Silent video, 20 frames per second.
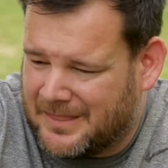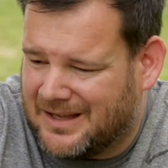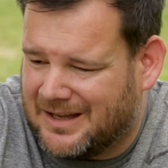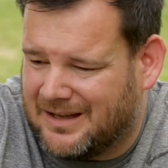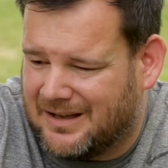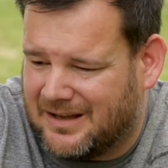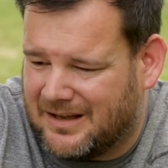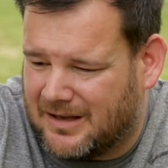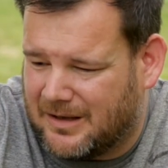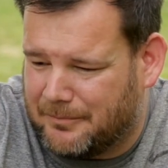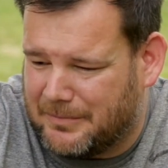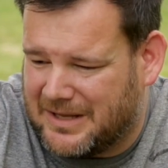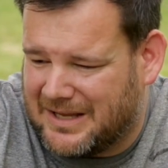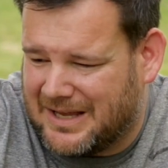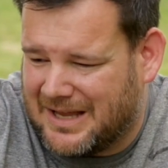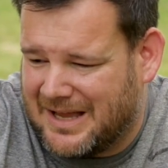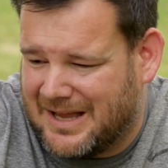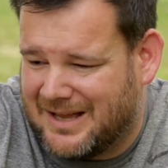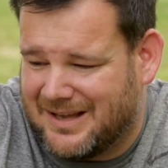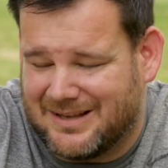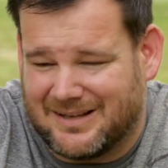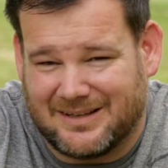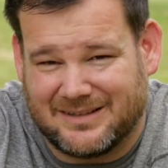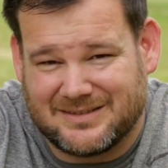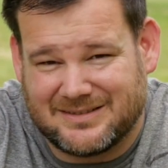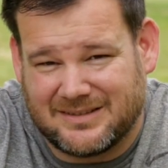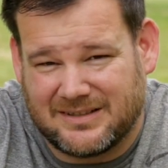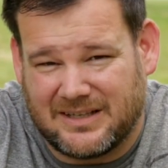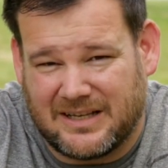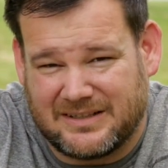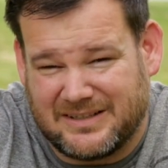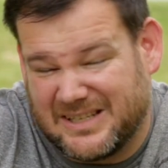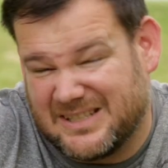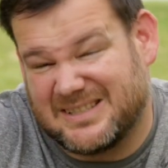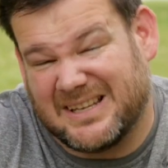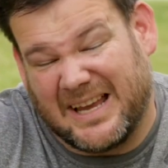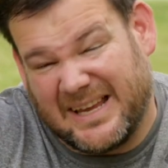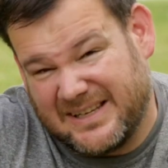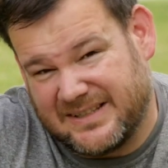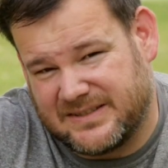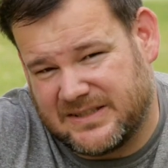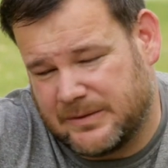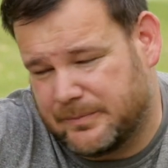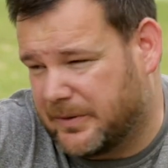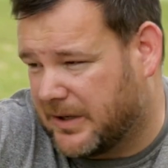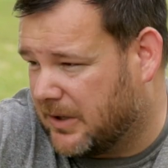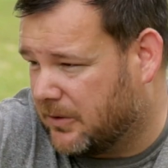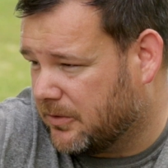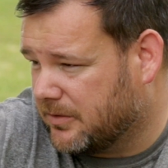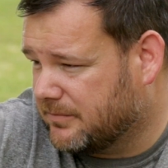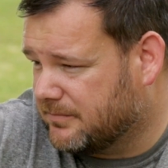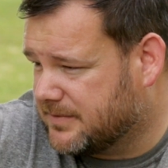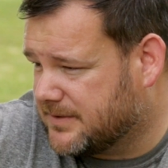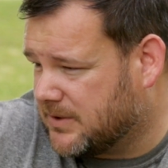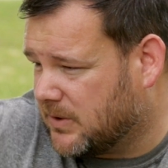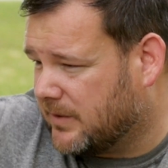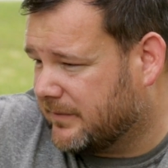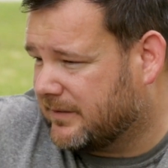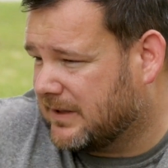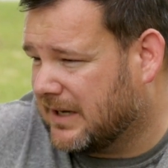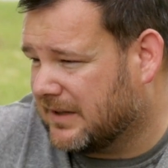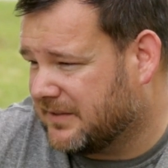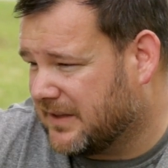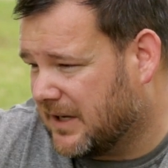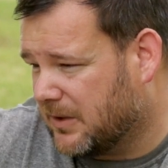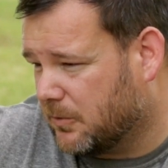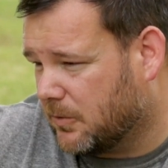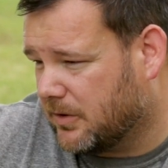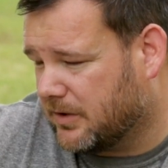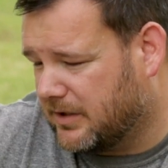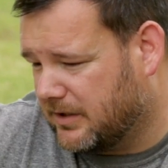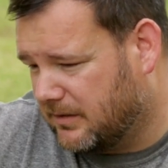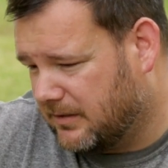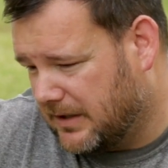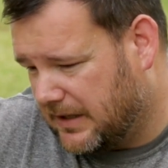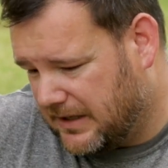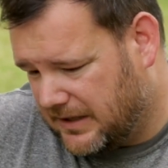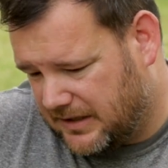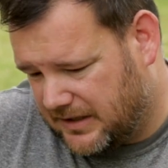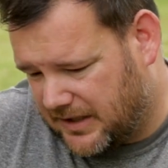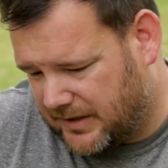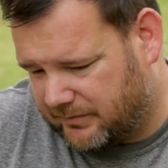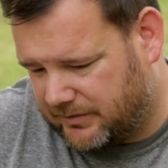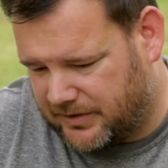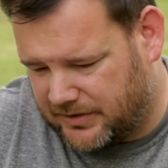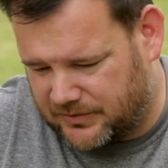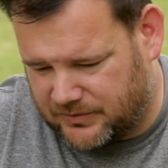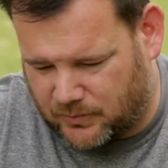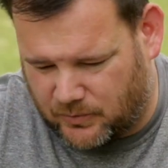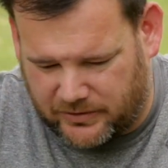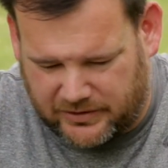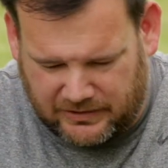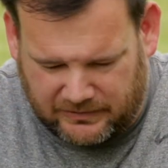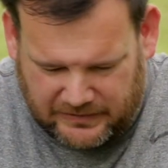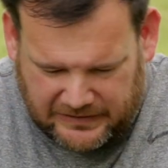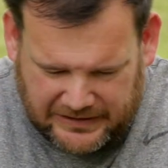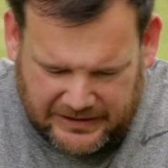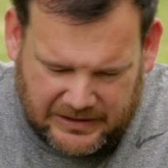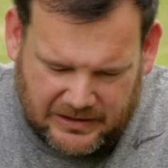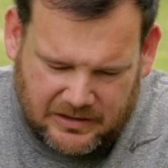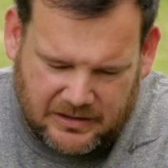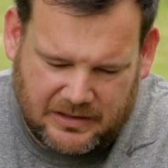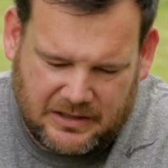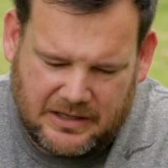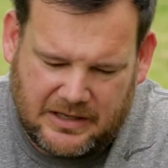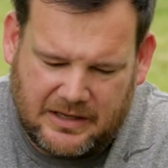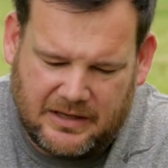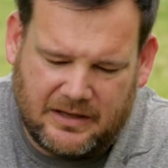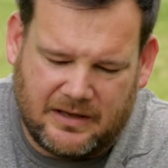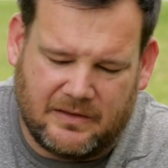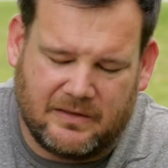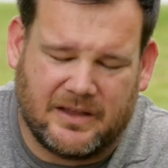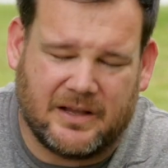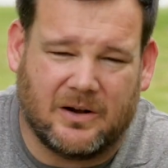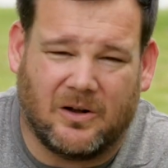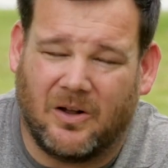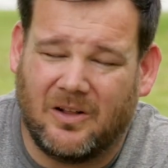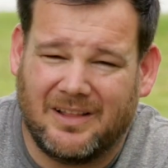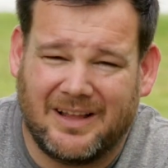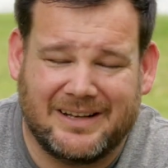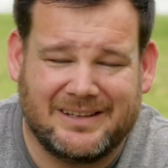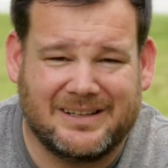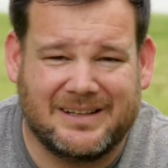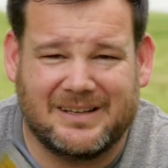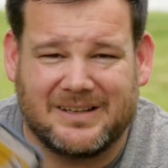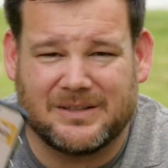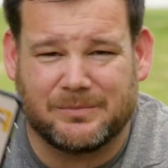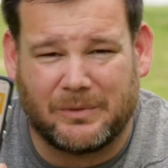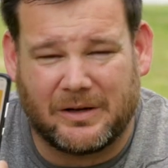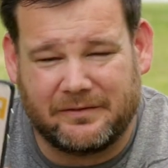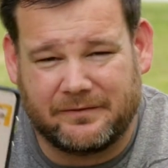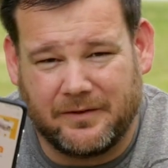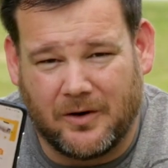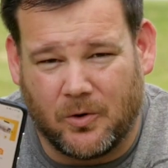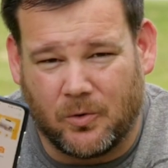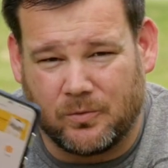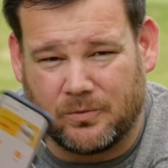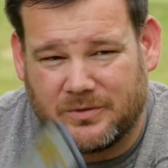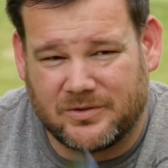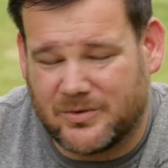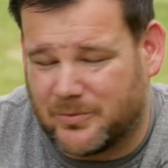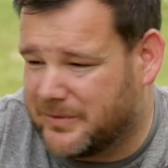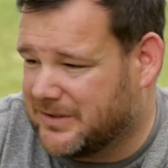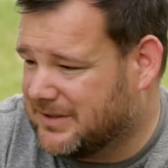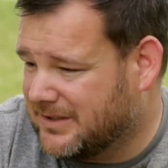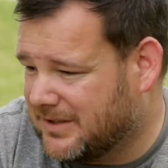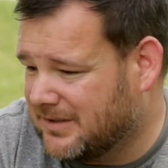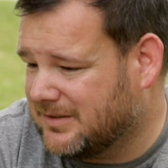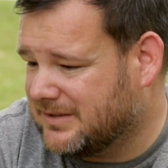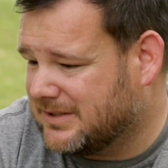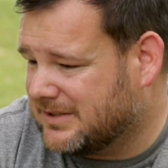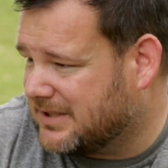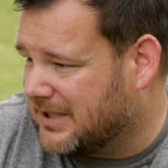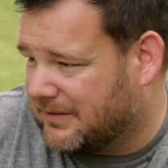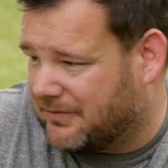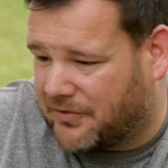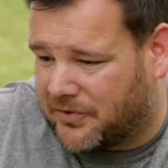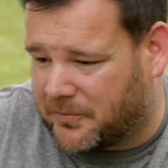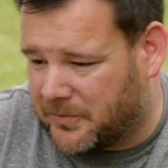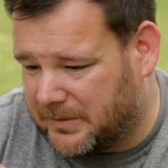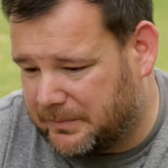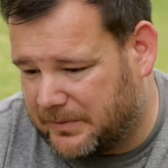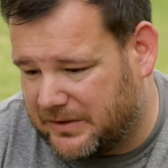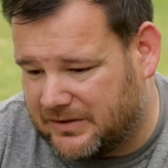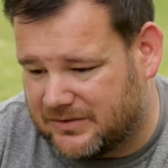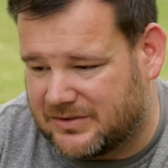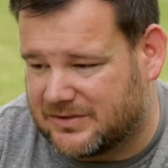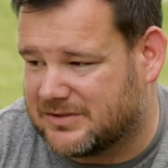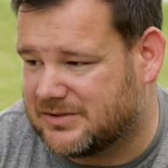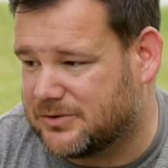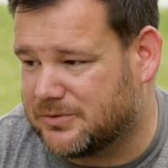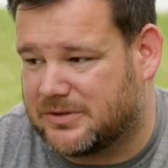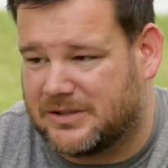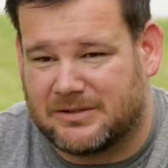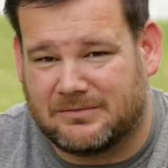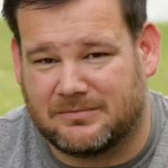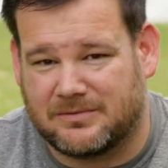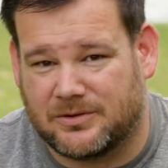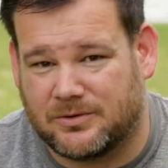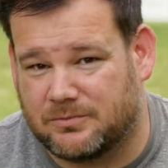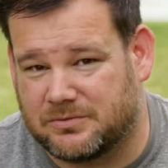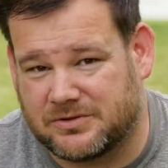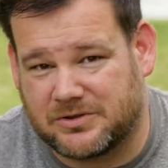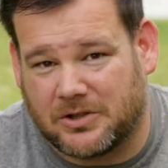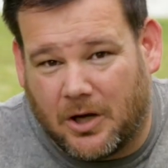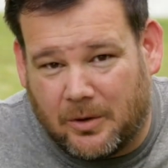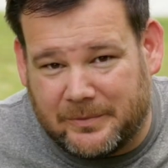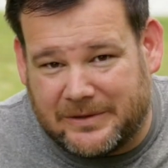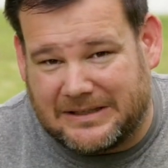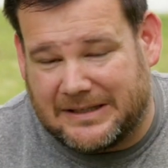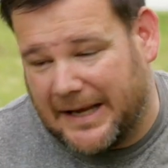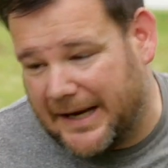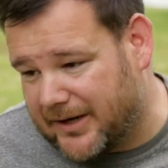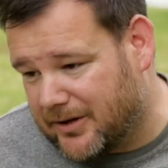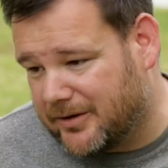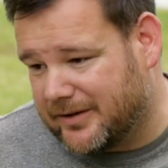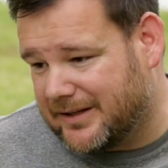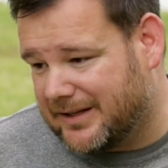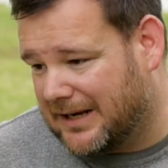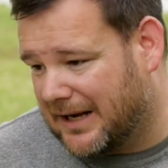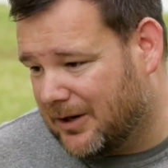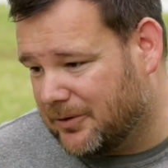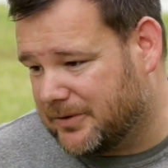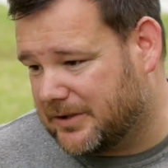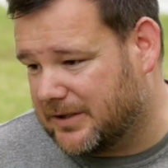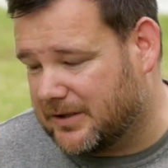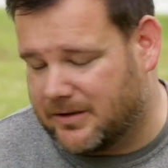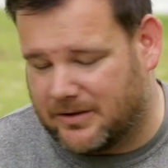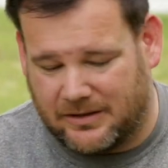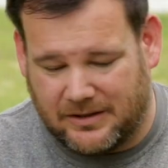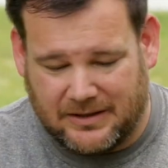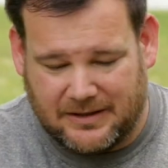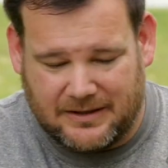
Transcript: Um, it has it needs AC power, so I've got that working. Everything's working there. And then all I need is my phone. So we literally just have three pieces. You can you saw me carry it out here,